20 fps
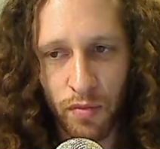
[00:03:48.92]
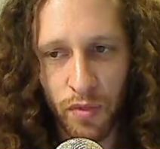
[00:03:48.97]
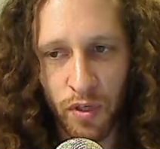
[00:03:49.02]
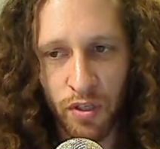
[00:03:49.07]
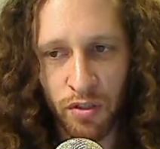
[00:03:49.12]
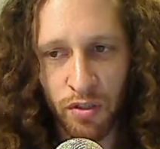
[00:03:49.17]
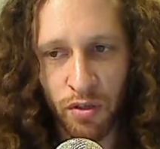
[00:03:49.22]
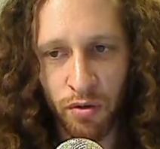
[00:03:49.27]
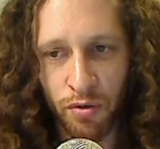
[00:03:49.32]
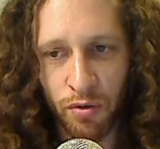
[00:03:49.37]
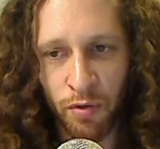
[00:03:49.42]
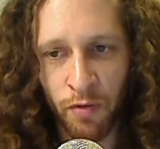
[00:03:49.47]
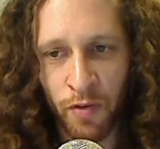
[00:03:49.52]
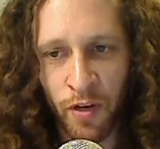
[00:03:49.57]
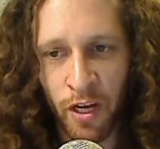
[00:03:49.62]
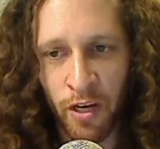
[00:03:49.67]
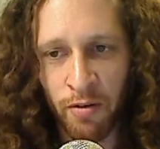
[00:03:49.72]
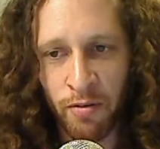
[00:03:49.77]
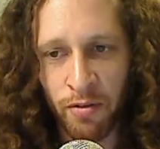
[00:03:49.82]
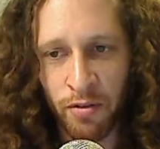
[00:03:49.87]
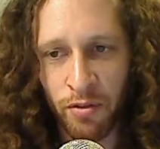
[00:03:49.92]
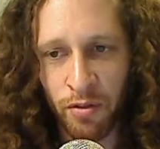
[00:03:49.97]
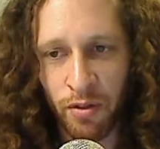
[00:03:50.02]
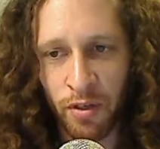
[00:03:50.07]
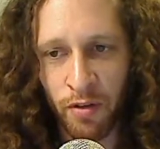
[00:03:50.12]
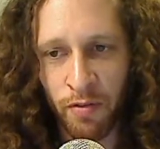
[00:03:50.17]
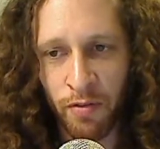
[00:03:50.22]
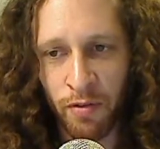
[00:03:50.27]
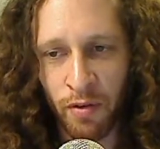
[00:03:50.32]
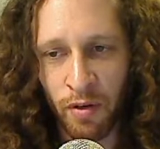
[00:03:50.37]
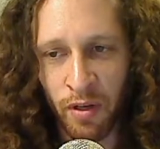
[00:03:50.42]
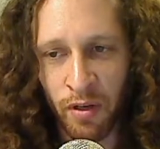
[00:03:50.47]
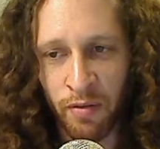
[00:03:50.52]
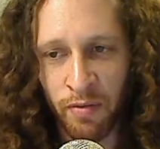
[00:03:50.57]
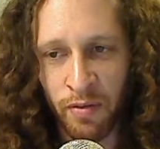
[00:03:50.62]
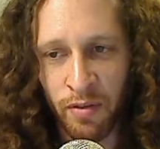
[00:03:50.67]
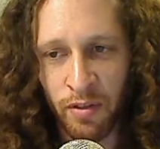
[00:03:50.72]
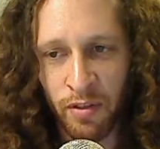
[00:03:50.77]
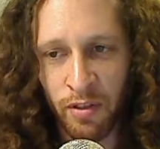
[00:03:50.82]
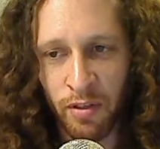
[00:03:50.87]
I showed you flowers your nephew
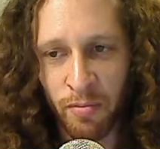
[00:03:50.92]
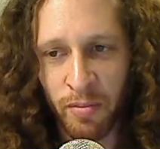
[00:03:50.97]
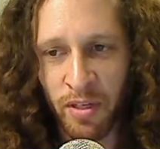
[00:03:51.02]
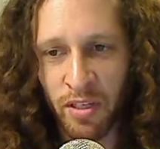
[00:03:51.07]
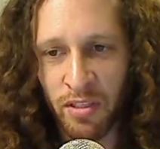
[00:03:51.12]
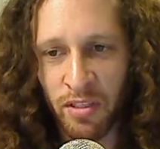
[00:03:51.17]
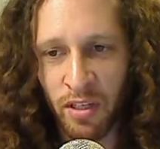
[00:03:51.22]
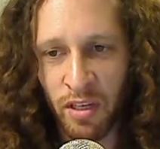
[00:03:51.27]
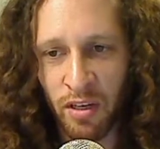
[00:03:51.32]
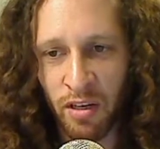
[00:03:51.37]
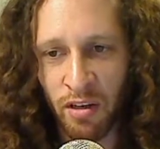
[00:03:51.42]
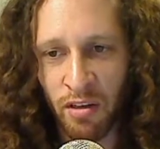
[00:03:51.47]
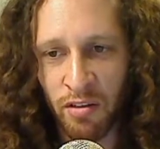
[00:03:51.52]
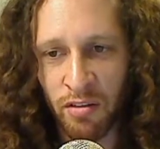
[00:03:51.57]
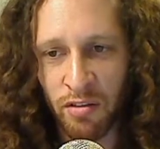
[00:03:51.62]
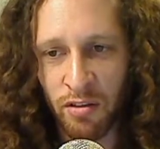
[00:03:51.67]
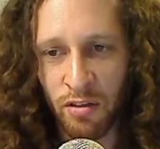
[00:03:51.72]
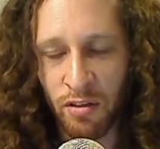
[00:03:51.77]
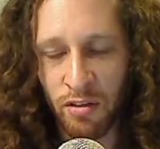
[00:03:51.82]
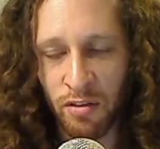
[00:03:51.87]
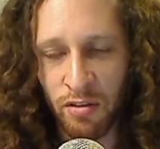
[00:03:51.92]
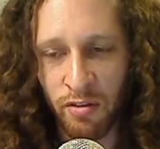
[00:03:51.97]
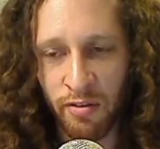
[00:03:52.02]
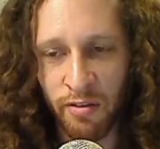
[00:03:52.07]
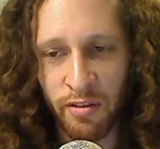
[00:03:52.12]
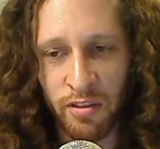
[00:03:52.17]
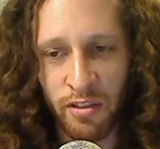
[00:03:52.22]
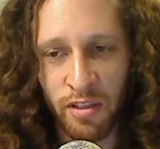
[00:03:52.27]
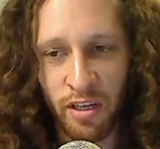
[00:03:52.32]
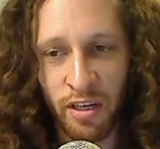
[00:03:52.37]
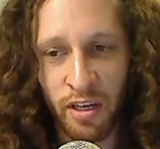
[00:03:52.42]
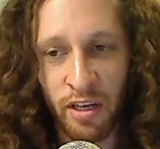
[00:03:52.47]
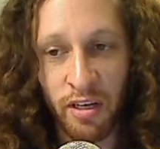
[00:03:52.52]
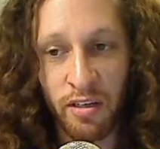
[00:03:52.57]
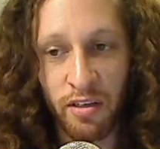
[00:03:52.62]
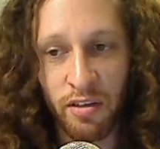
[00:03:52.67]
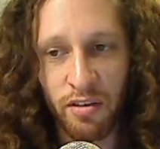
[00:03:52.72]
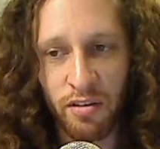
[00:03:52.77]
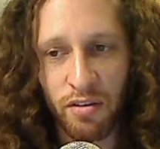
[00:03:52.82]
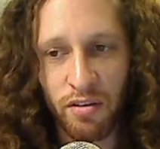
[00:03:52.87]
left, amazed they'd lasted as long as they
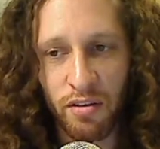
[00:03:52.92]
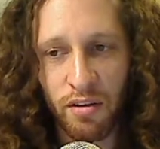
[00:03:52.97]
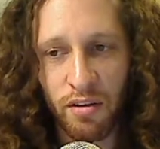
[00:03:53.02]
had.